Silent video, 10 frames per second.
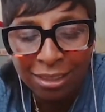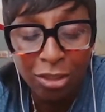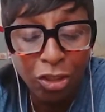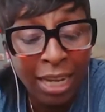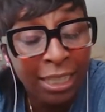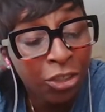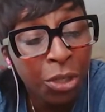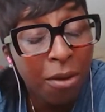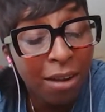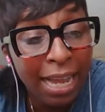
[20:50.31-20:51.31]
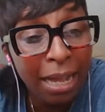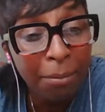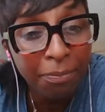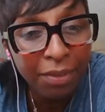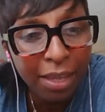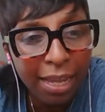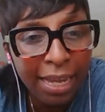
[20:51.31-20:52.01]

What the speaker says: doesn't change who I am.